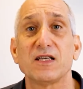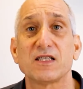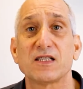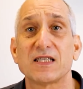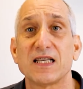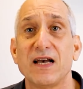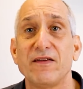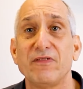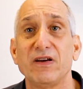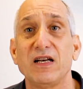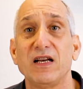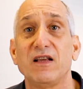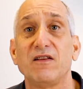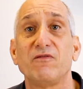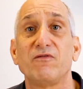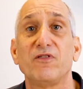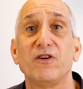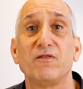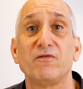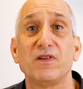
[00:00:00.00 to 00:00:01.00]
7,
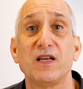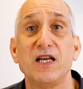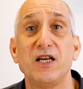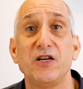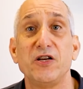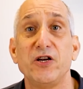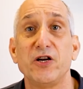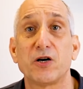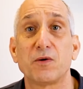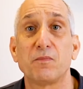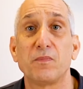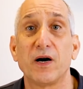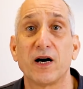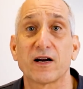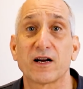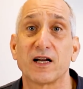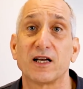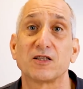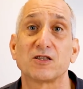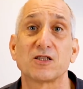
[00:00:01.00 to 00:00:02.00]
and 15 year
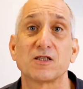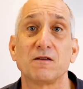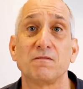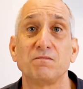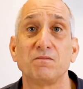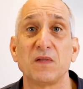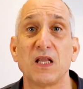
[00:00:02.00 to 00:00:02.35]
buckets.